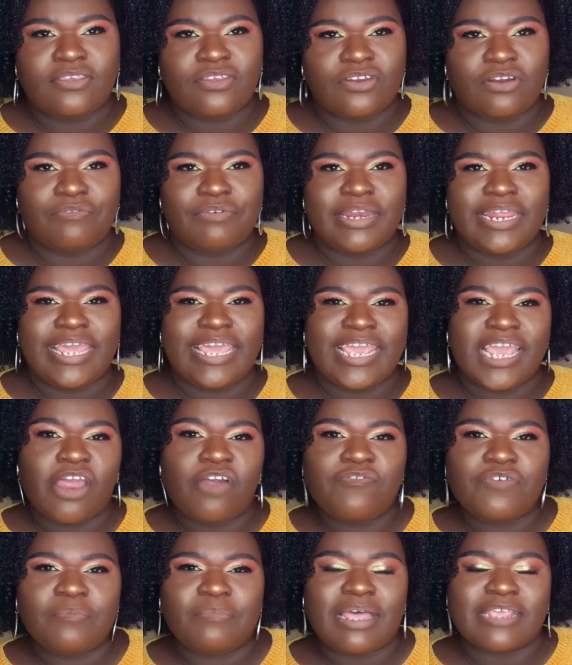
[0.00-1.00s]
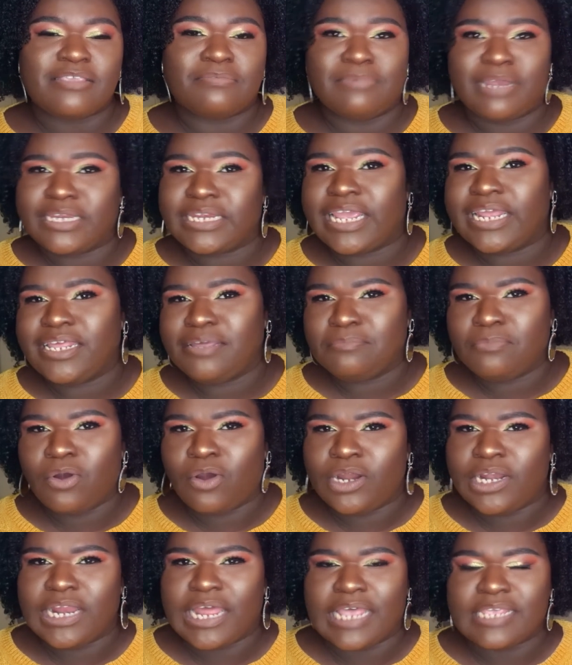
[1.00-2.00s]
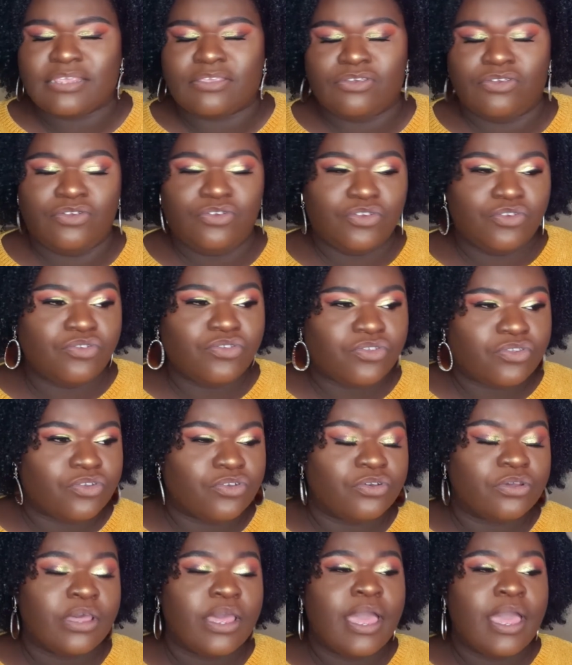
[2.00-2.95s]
You don't really hear of him as much anymore as you used to,